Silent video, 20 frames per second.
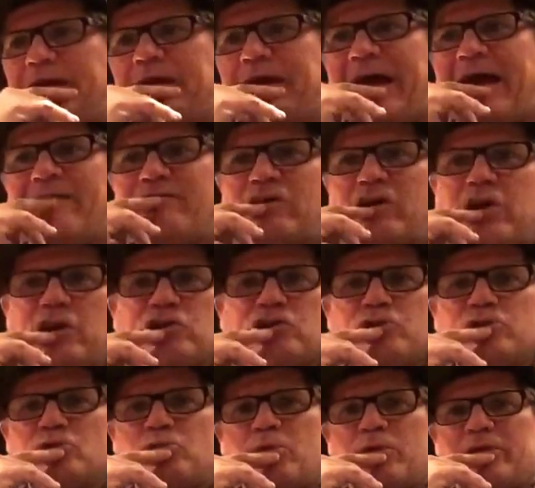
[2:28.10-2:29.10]
have
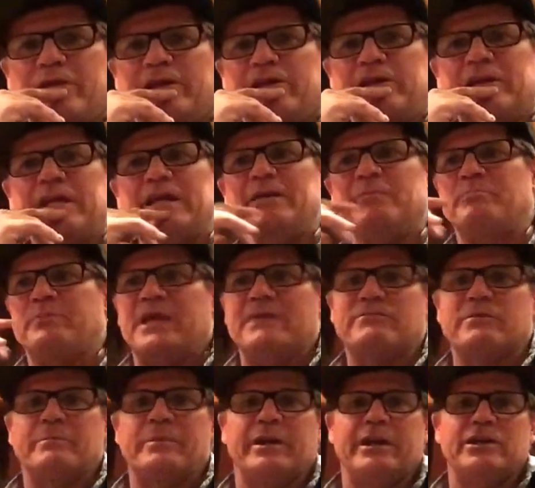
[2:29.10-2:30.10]
issues where they need
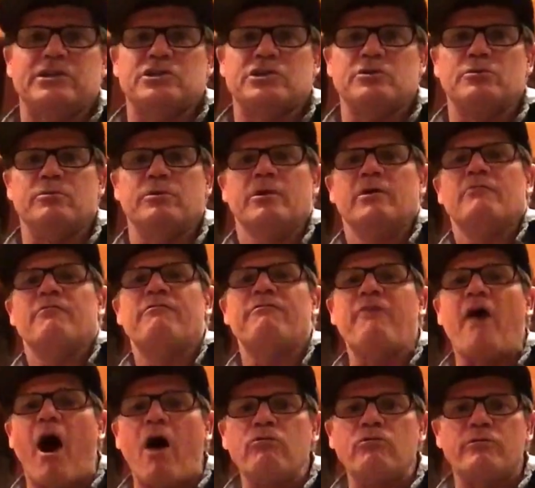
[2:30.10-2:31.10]
everybody to
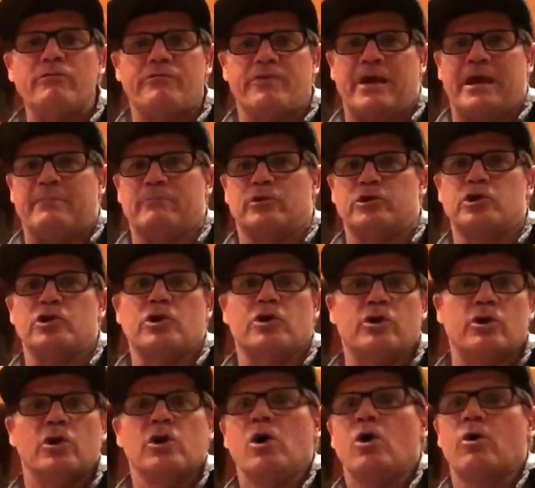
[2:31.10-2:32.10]
follow them
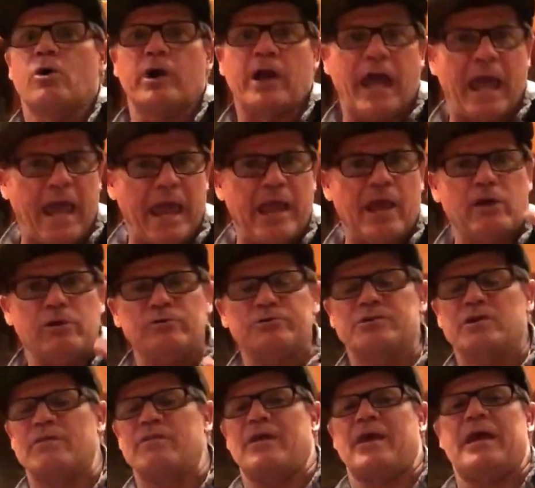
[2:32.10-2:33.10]
or hail
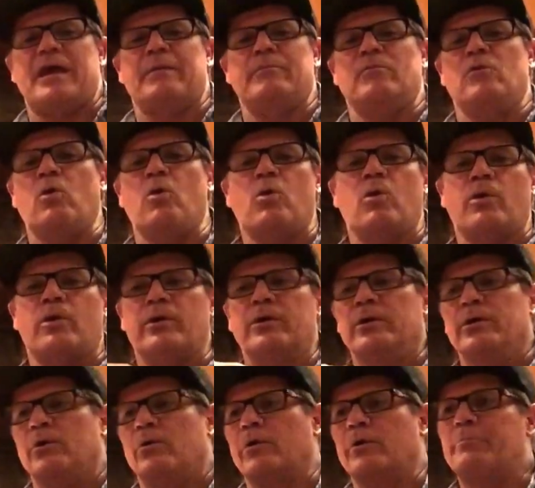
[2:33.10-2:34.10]
to them
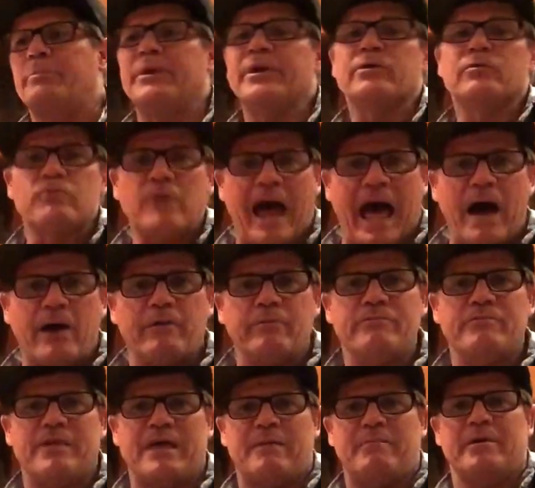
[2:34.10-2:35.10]
or be
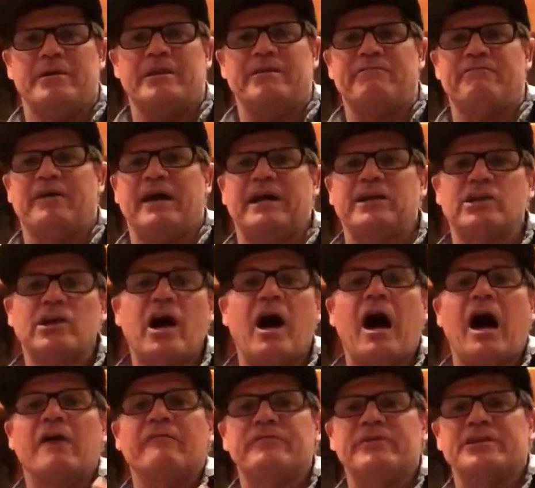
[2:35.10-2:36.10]
around them, and they find
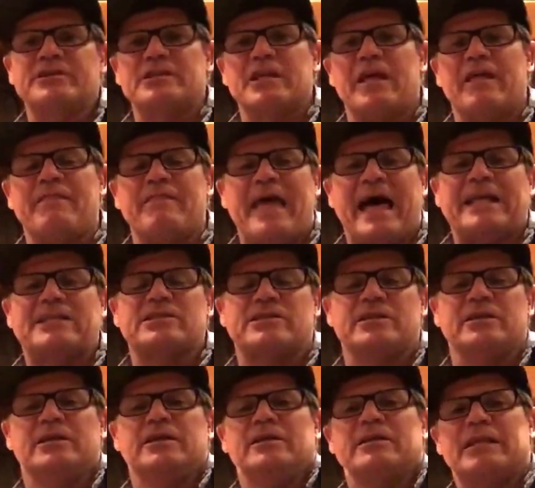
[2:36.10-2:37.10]
confidence in that. And
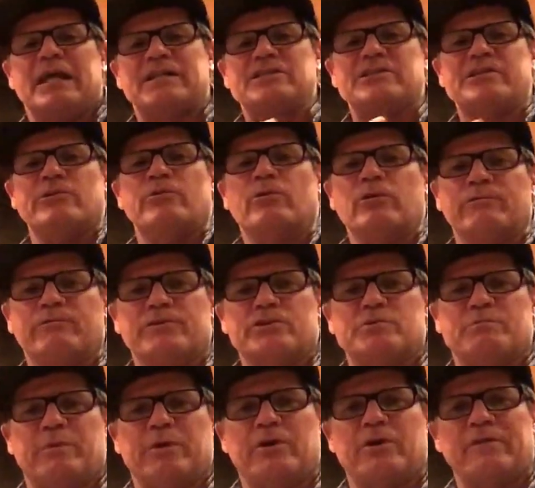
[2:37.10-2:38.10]
that's the orphan
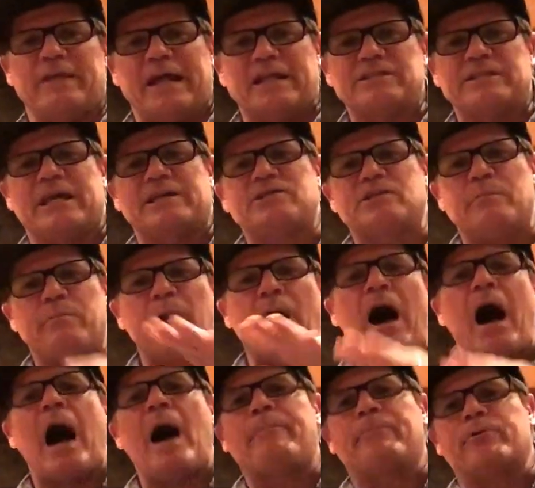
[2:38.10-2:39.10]
spirit. That's a
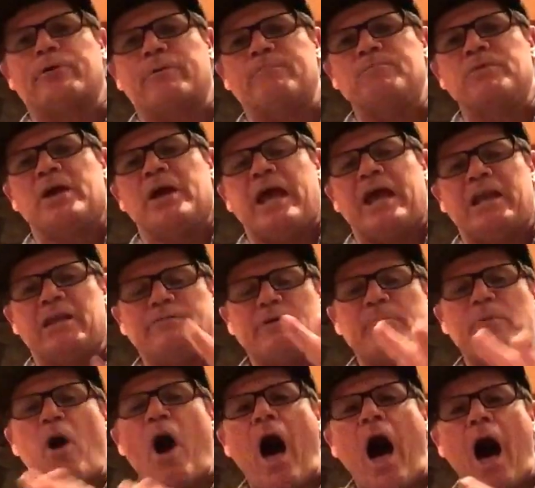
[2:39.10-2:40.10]
pauper. And if a
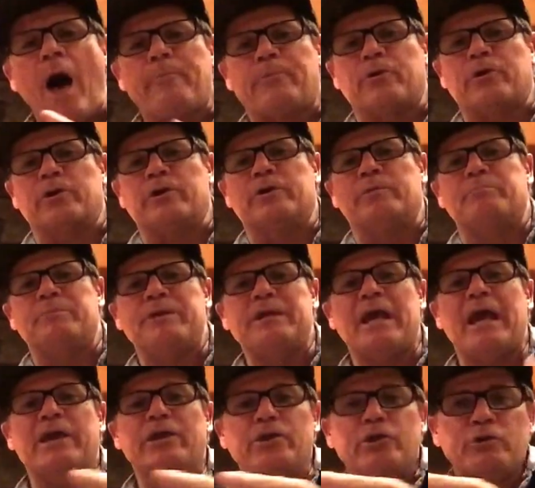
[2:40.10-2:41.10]
pauper,
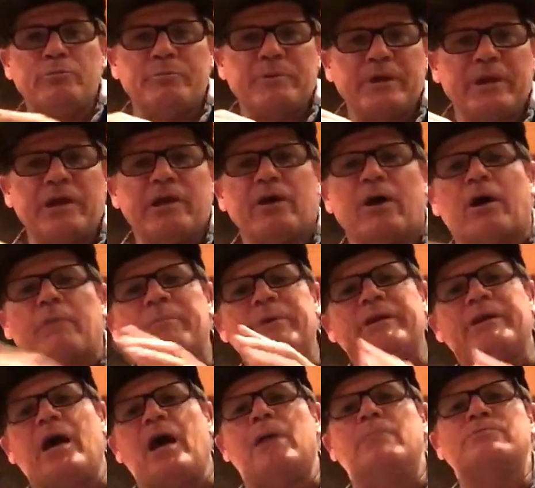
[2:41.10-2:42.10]
P-A-U-P-E-R,
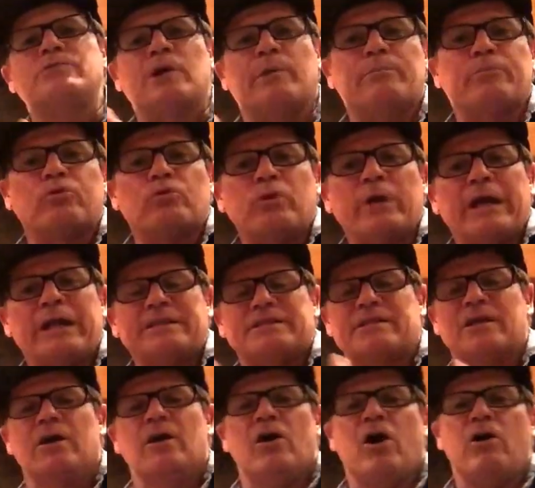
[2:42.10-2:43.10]
becomes a
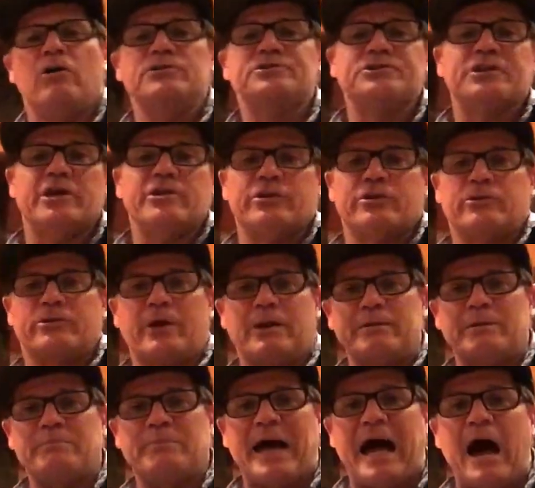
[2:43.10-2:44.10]
prince, all of a sudden they're
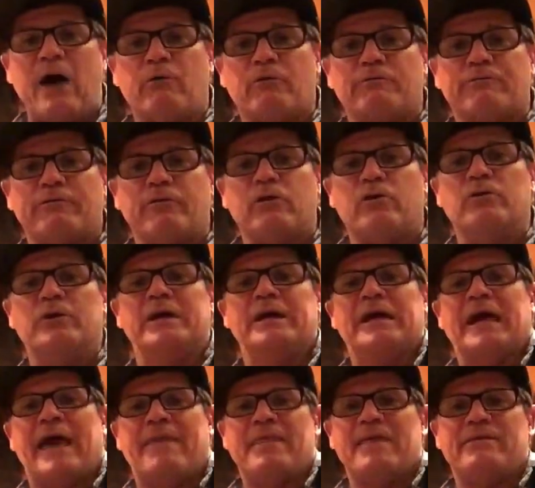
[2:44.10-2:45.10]
incredibly powerful,
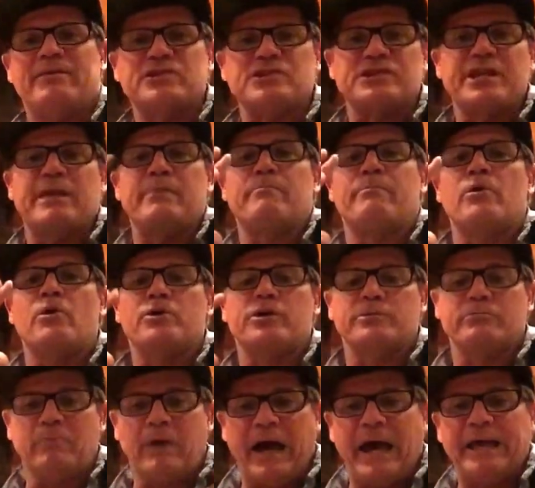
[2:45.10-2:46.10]
and they have the same broken
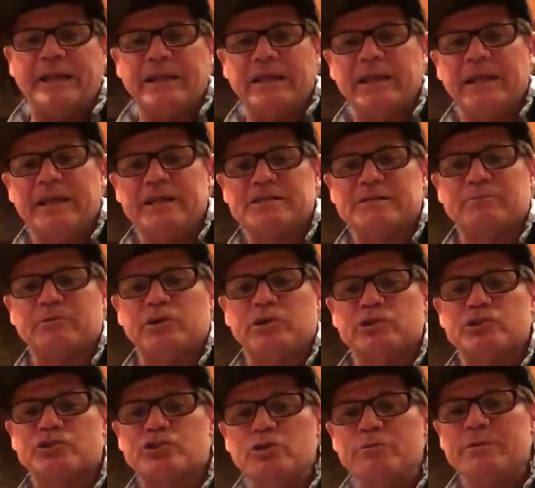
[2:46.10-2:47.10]
mind. It ends up
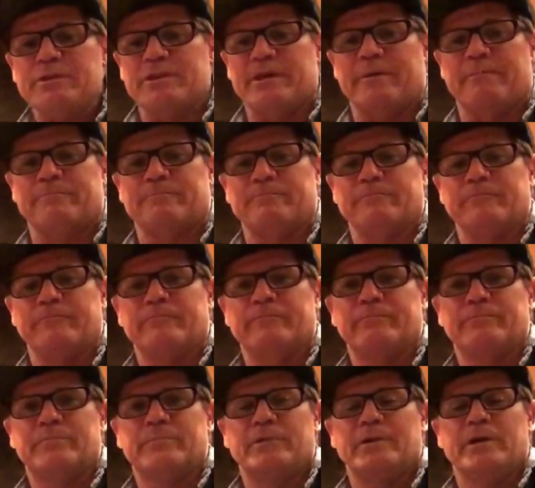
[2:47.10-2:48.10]
consuming them.
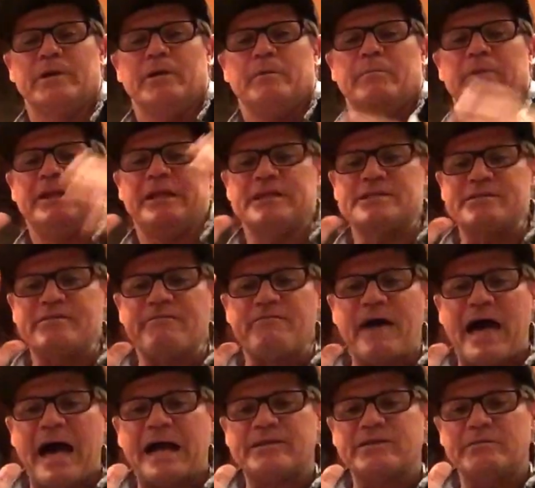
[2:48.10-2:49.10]
Because the
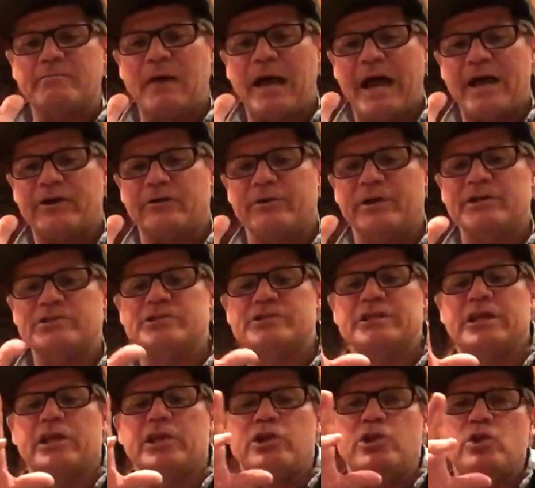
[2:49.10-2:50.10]
fact of the matter is
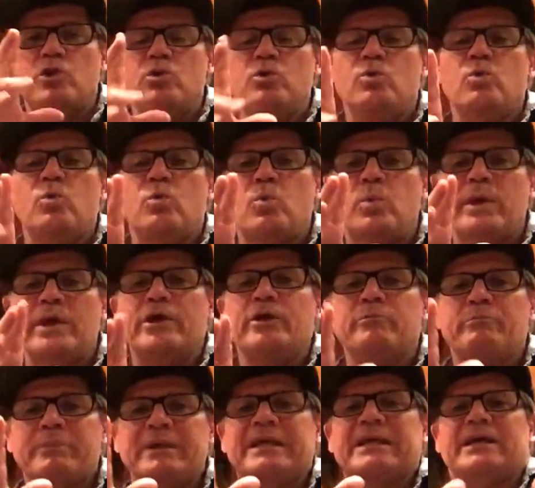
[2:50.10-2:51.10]
that you will
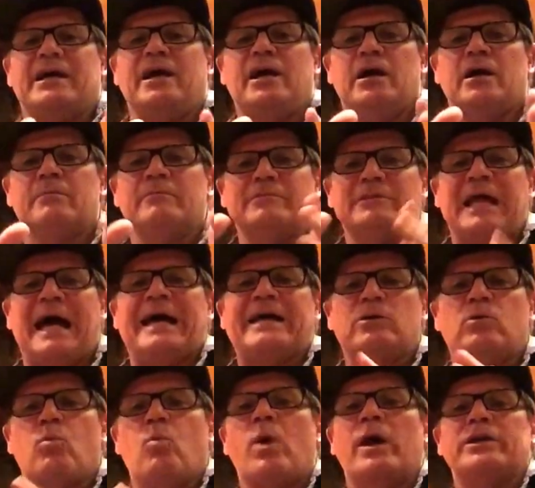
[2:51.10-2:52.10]
become like
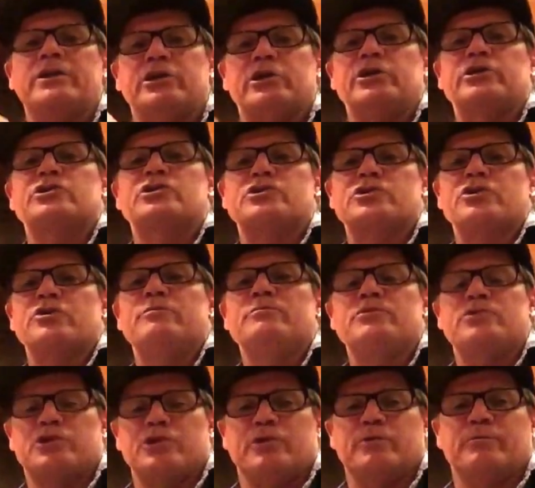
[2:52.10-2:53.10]
what
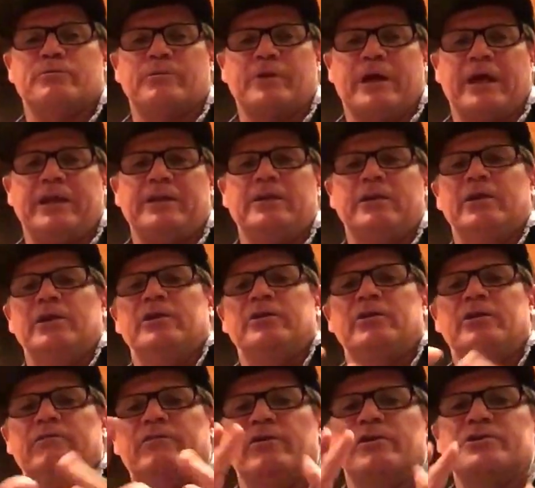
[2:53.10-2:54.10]
consumes you, right?
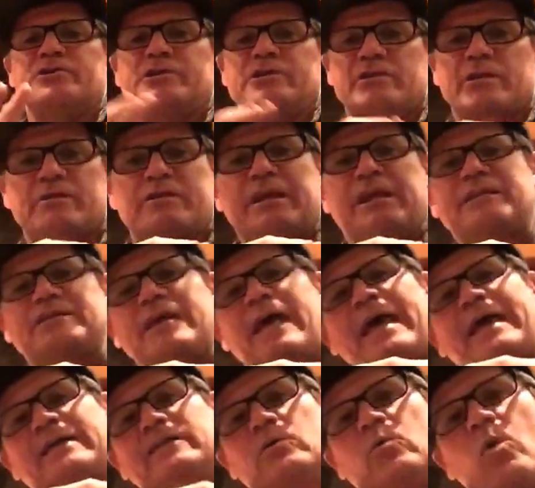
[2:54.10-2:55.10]
You've all seen the things that
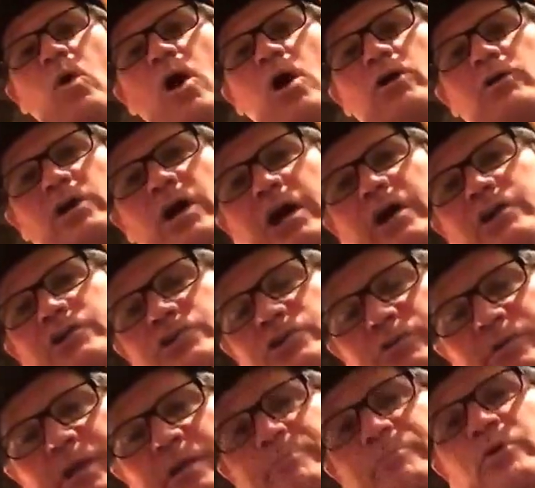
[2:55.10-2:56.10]
hang on the wall. Guard your
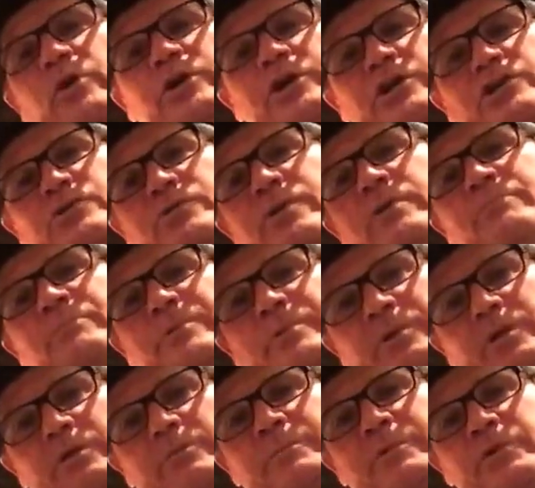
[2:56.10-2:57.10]
input because your
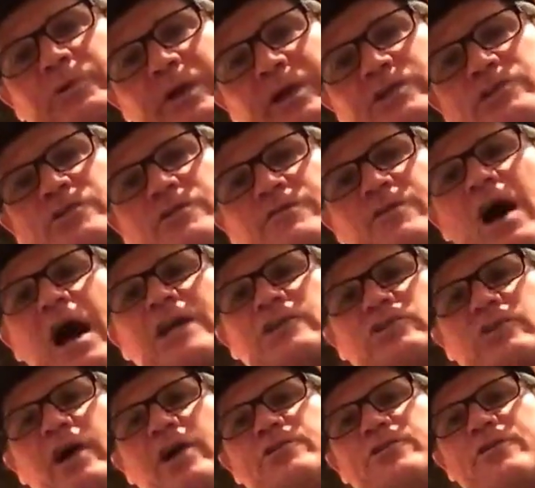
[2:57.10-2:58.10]
input creates your thoughts.
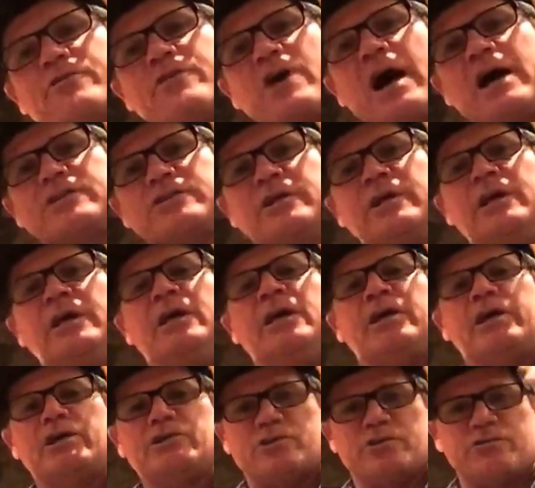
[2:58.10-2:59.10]
Guard your thoughts
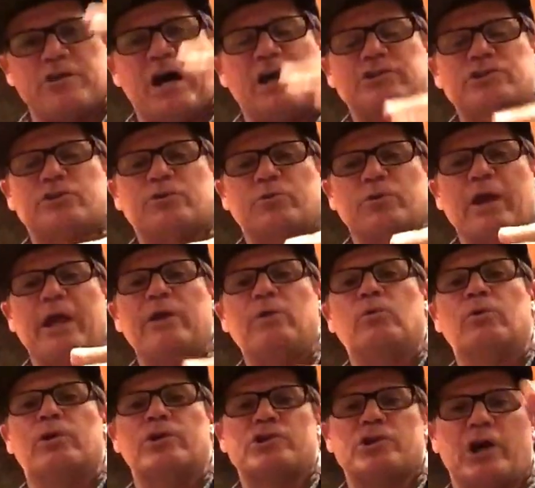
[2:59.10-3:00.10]
because your thoughts create
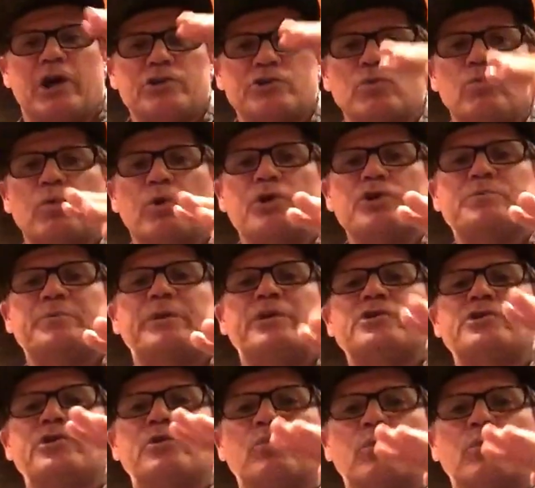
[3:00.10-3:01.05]
words. Guard your words because your